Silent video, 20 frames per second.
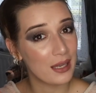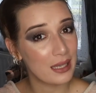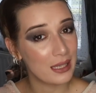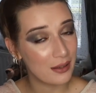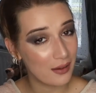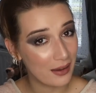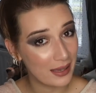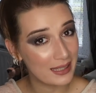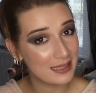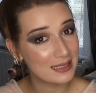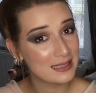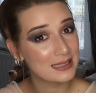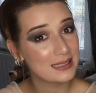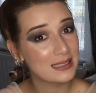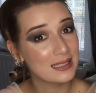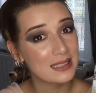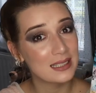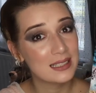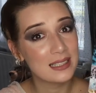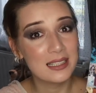
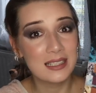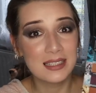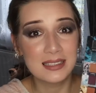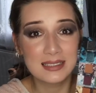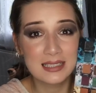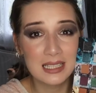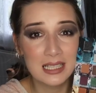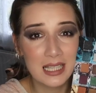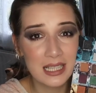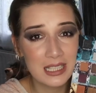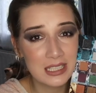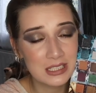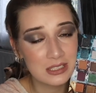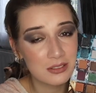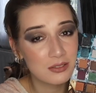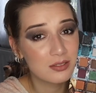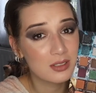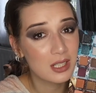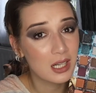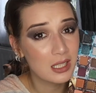nice selection
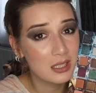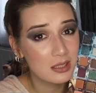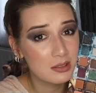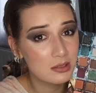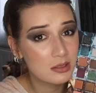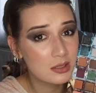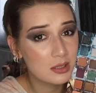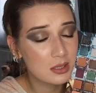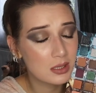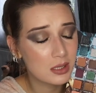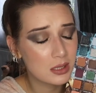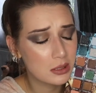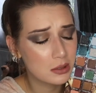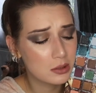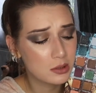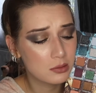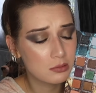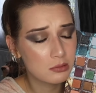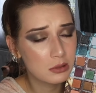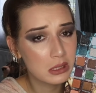of colours, and
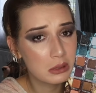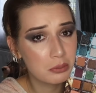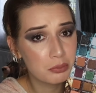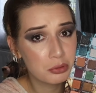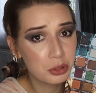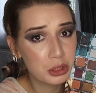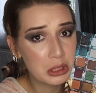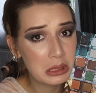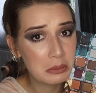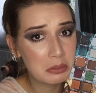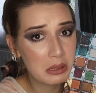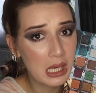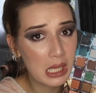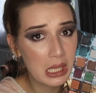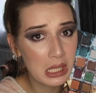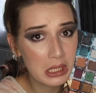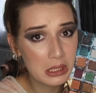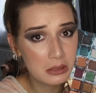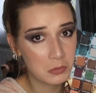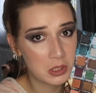it's a really pretty
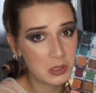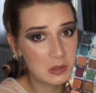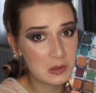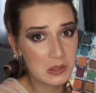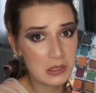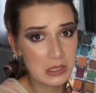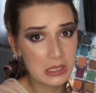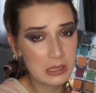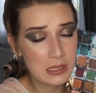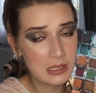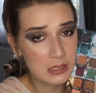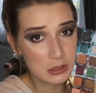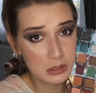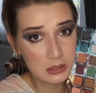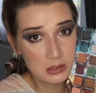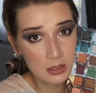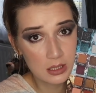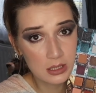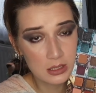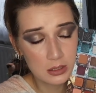palette, and it's a
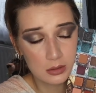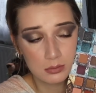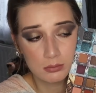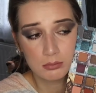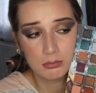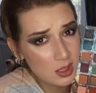collector's item,